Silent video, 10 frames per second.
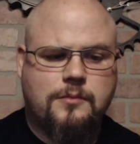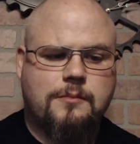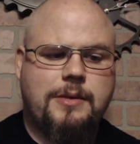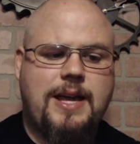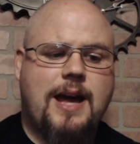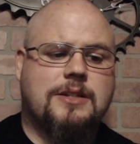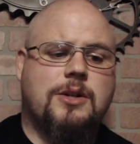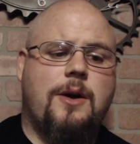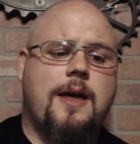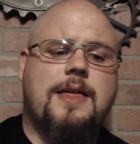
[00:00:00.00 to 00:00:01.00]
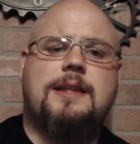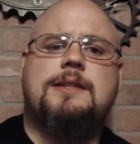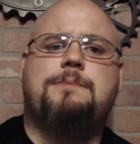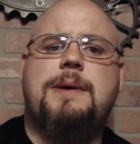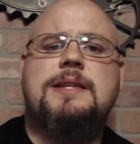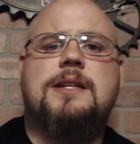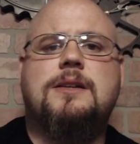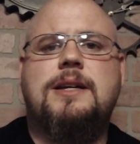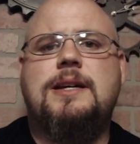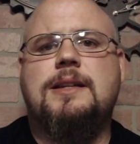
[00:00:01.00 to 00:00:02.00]
But yeah, so that's
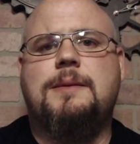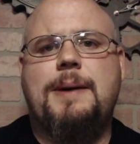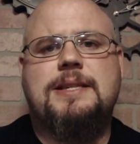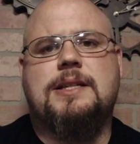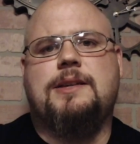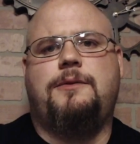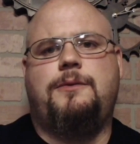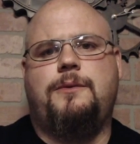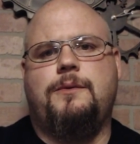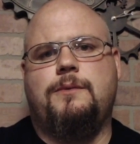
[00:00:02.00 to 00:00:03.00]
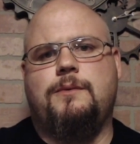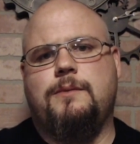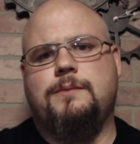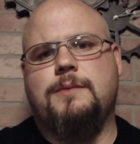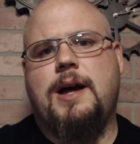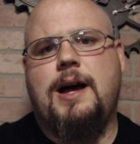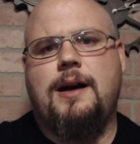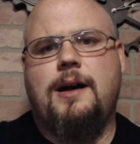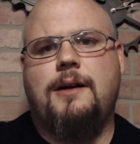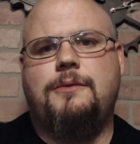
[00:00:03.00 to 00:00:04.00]
basically the basics
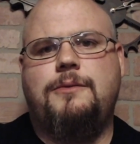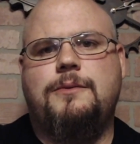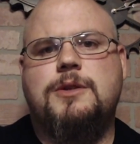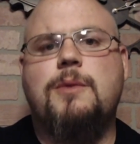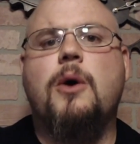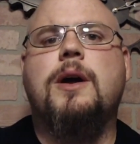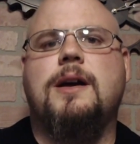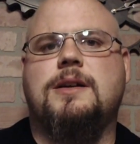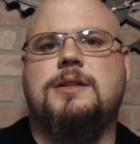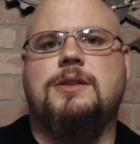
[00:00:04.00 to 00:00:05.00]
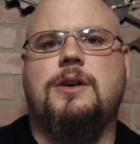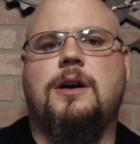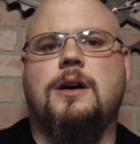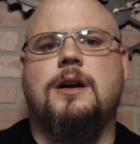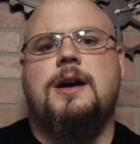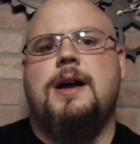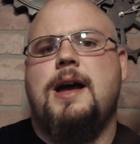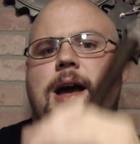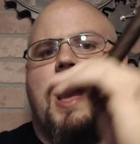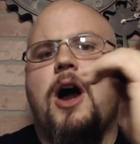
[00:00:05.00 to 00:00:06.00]
of smoking a cigar.
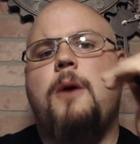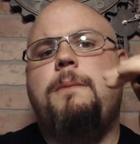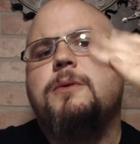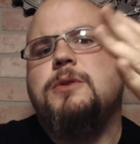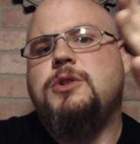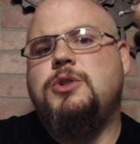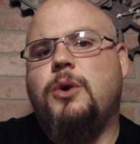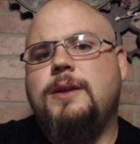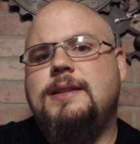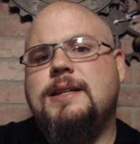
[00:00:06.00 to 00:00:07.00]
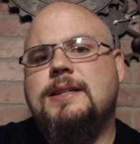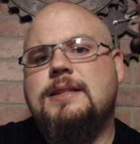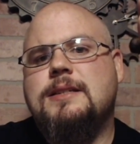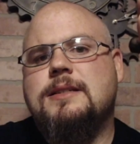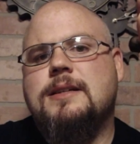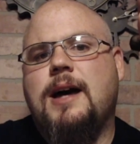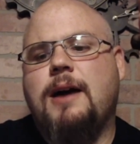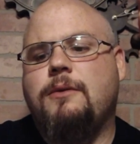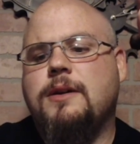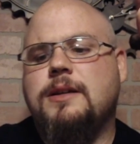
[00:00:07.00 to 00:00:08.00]
I hope you enjoyed this. I
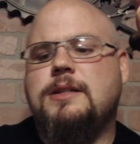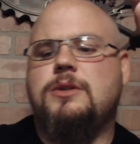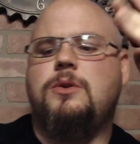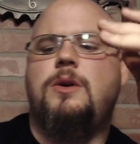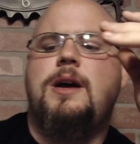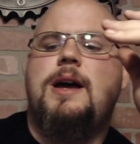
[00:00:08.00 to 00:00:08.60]
really do.